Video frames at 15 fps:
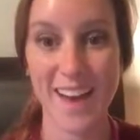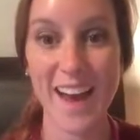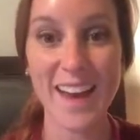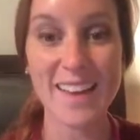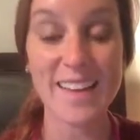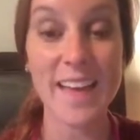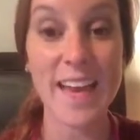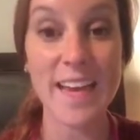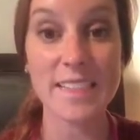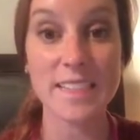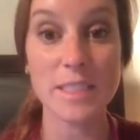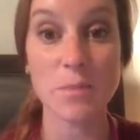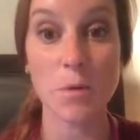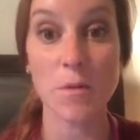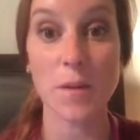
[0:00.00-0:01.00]
Hi class,
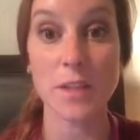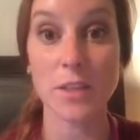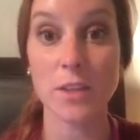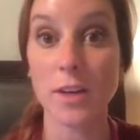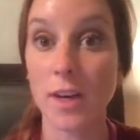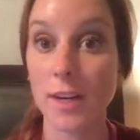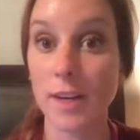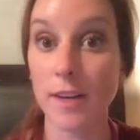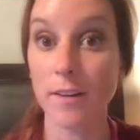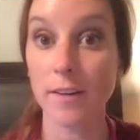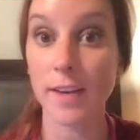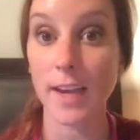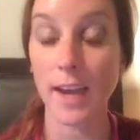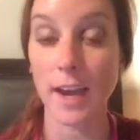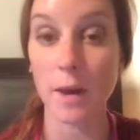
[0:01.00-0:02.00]
it's Professor Hunt here
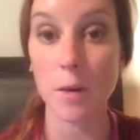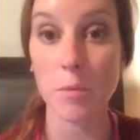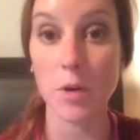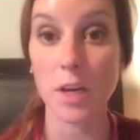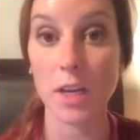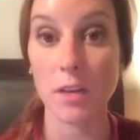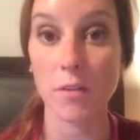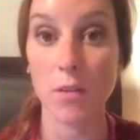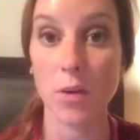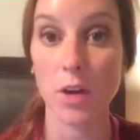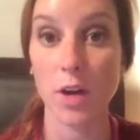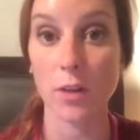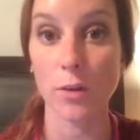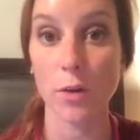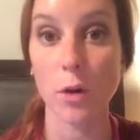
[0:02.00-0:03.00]
again. I'm going to give you
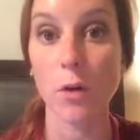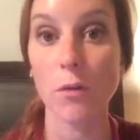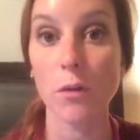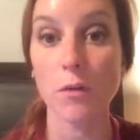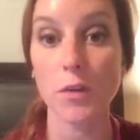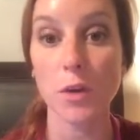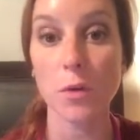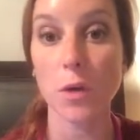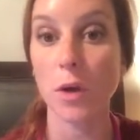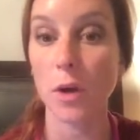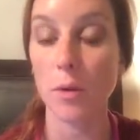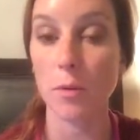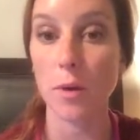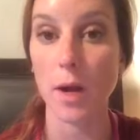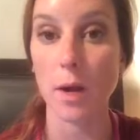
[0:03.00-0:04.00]
another overview on
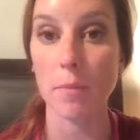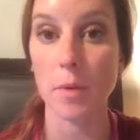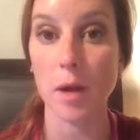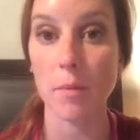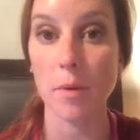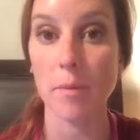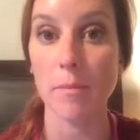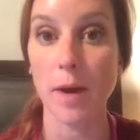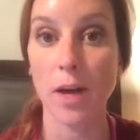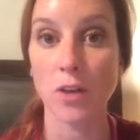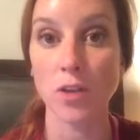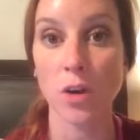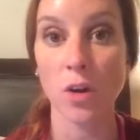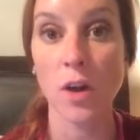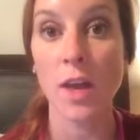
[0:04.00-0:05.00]
our upcoming
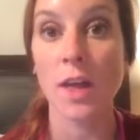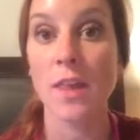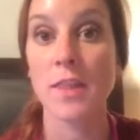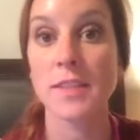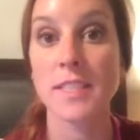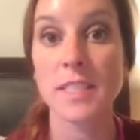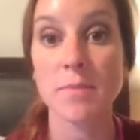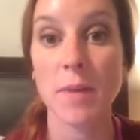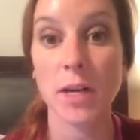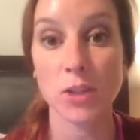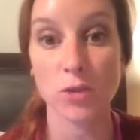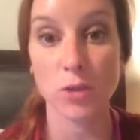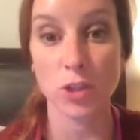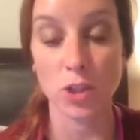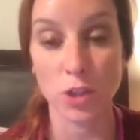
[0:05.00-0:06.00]
module. This is
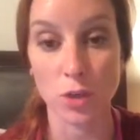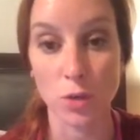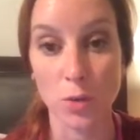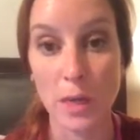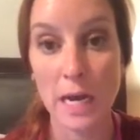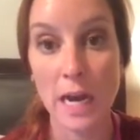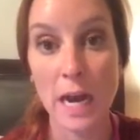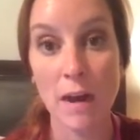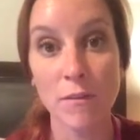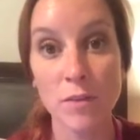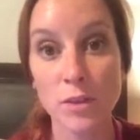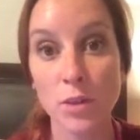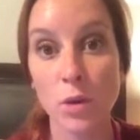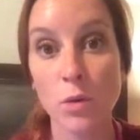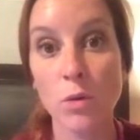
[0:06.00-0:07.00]
Module 2. Of
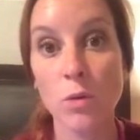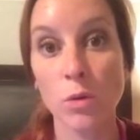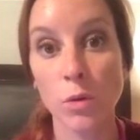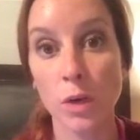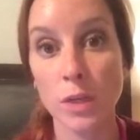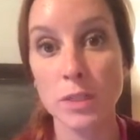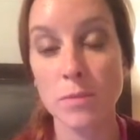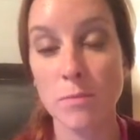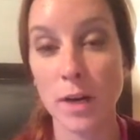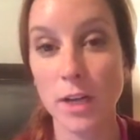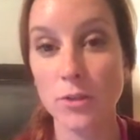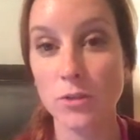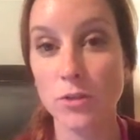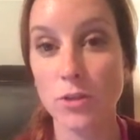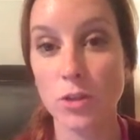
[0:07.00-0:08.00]
this whole course,
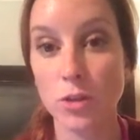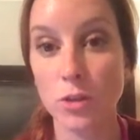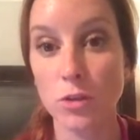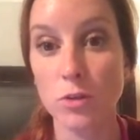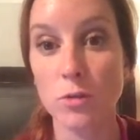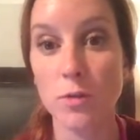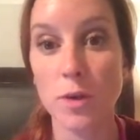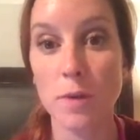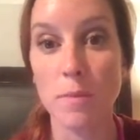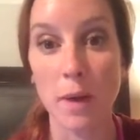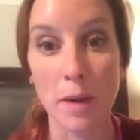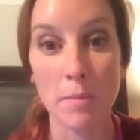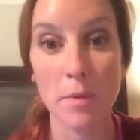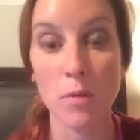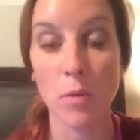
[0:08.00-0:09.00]
Module 2
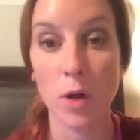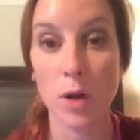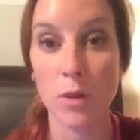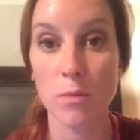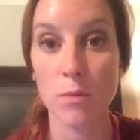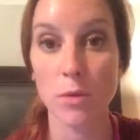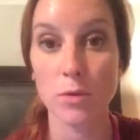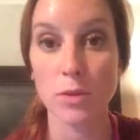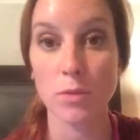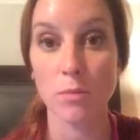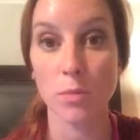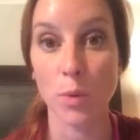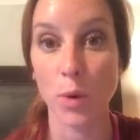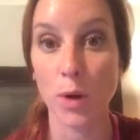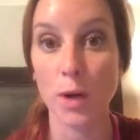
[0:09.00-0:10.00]
might be one of the most
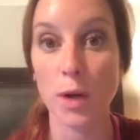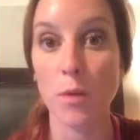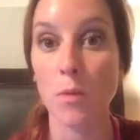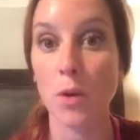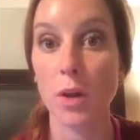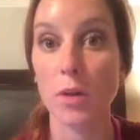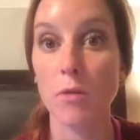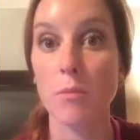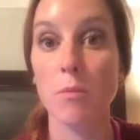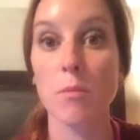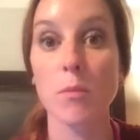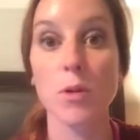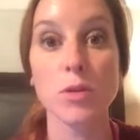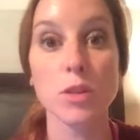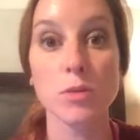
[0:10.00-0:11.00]
important and one of the
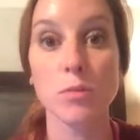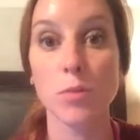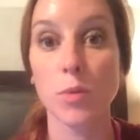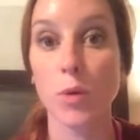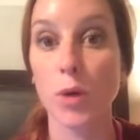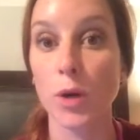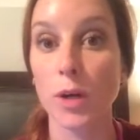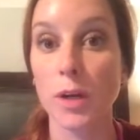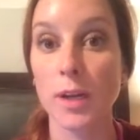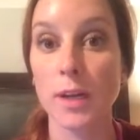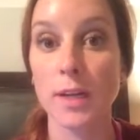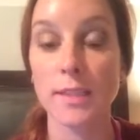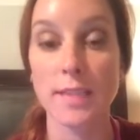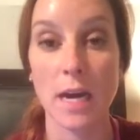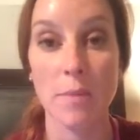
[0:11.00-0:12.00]
most
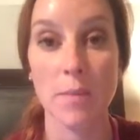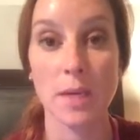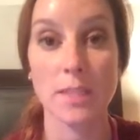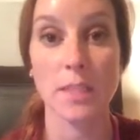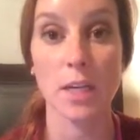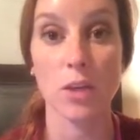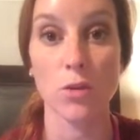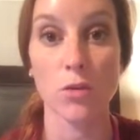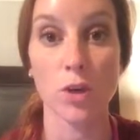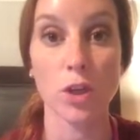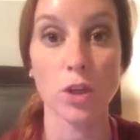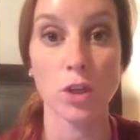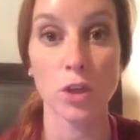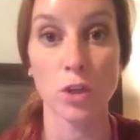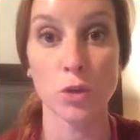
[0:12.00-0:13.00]
important topics that you
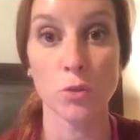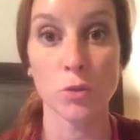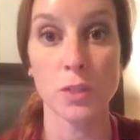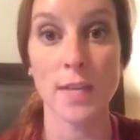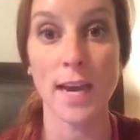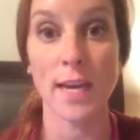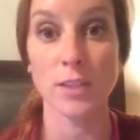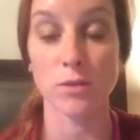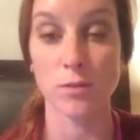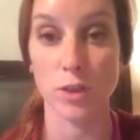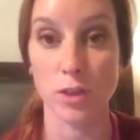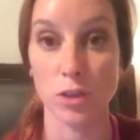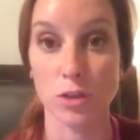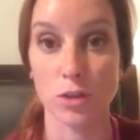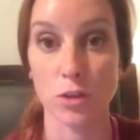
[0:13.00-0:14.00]
can use as a
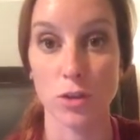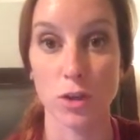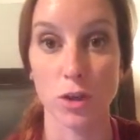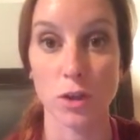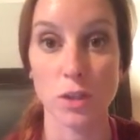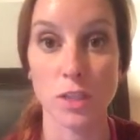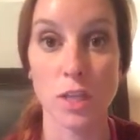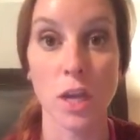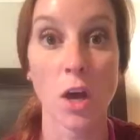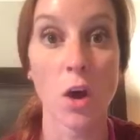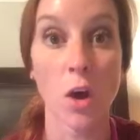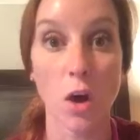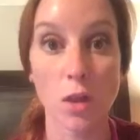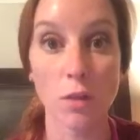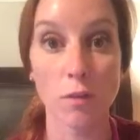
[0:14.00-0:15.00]
registered nurse
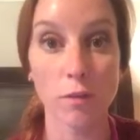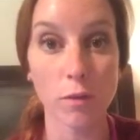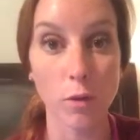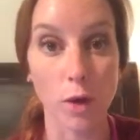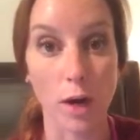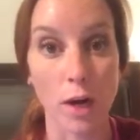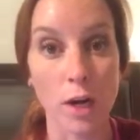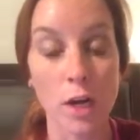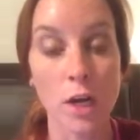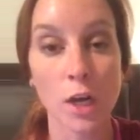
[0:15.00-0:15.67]
on the floor.